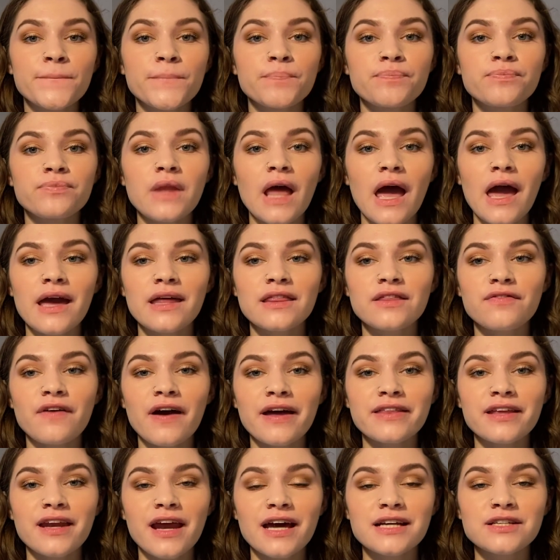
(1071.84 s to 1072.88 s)
I hate the
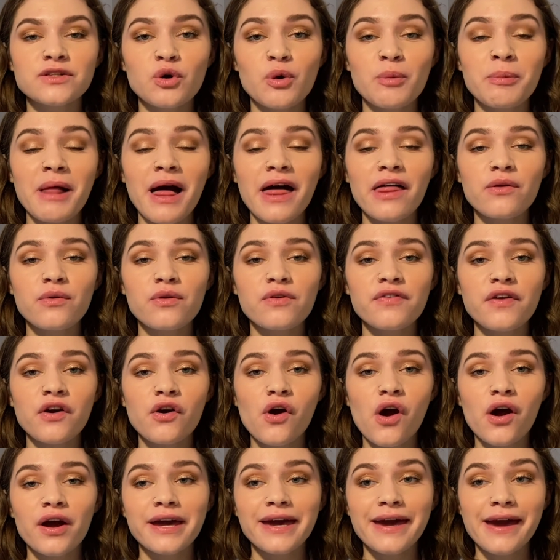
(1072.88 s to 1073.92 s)
fact that I had to apply it with a finger
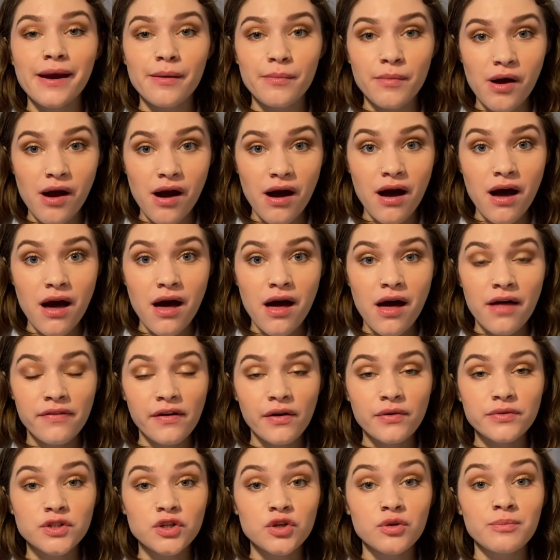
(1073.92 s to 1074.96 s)
on camera.
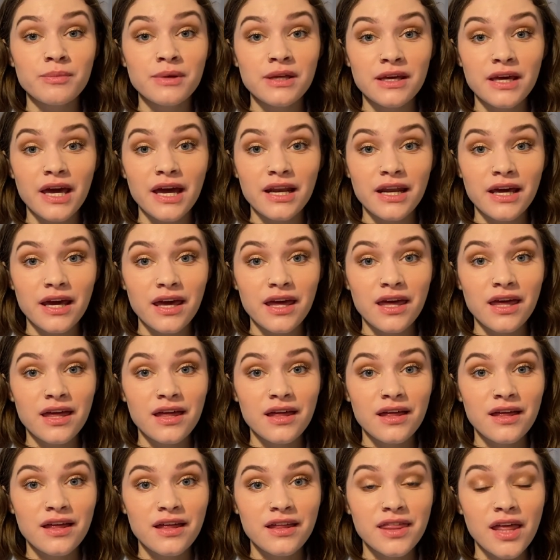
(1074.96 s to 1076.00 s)
That was humiliating.
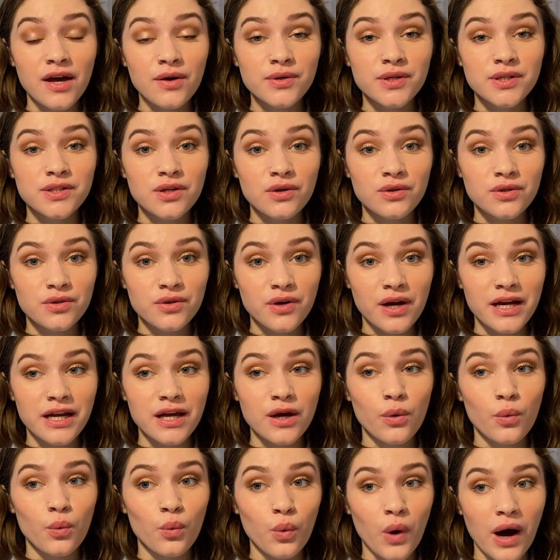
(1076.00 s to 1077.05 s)
That was so
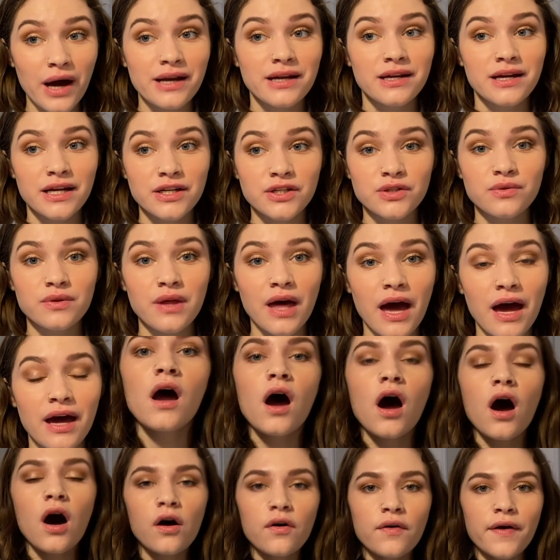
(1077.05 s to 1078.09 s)
degrading. Why did I do that?
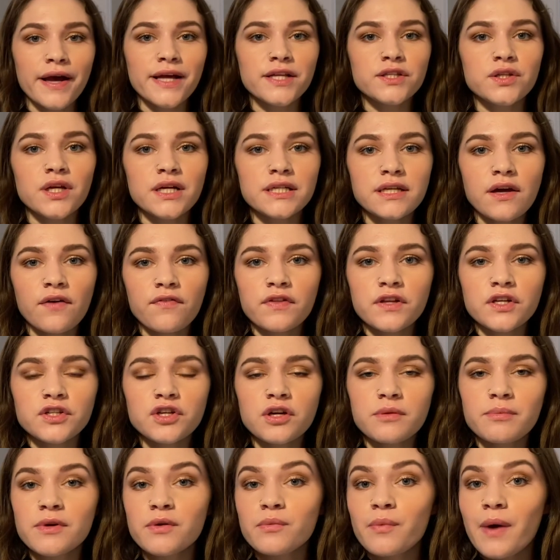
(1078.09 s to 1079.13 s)
All right, so that definitely
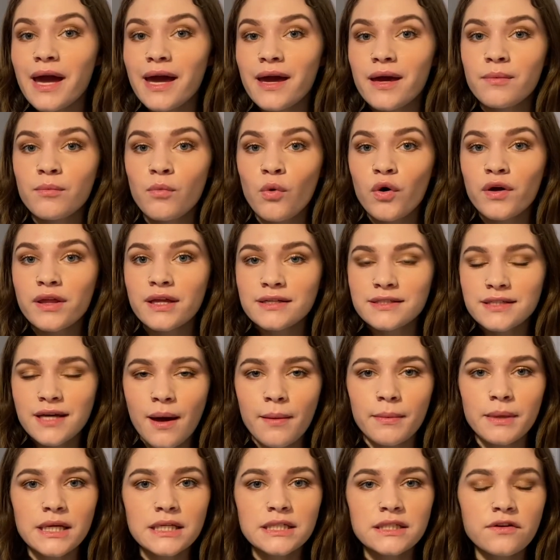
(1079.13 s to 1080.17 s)
took me way more than
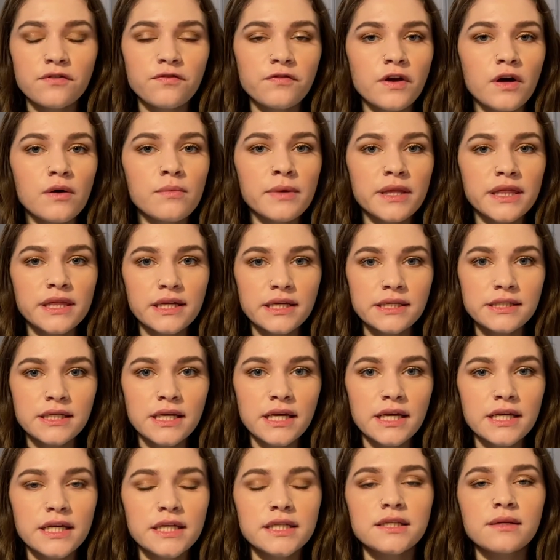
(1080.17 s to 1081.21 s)
10 minutes to film, but this
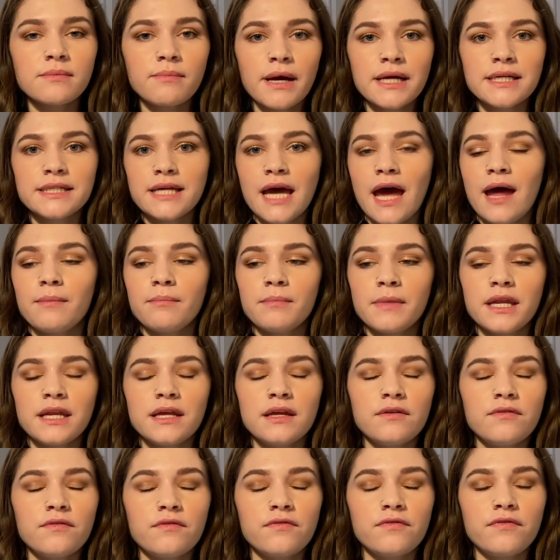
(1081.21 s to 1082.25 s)
is my
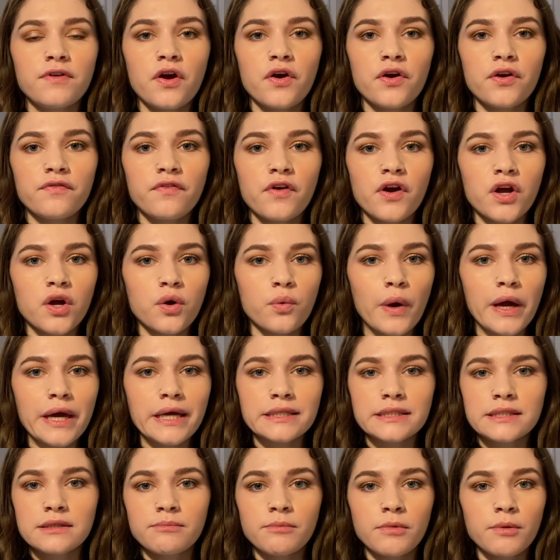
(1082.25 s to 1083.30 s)
10-minute, very quick
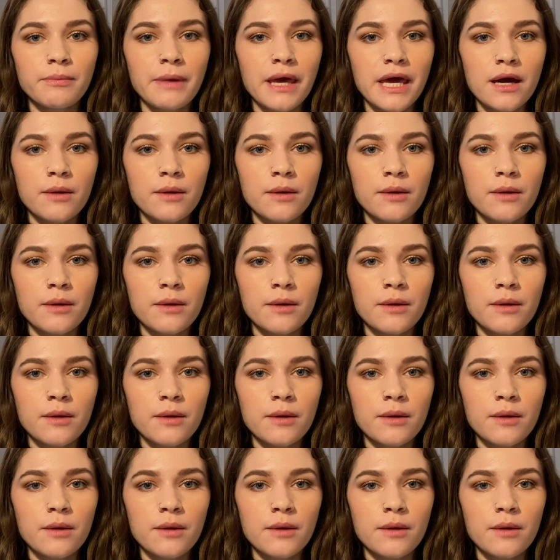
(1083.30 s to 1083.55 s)
and simple makeup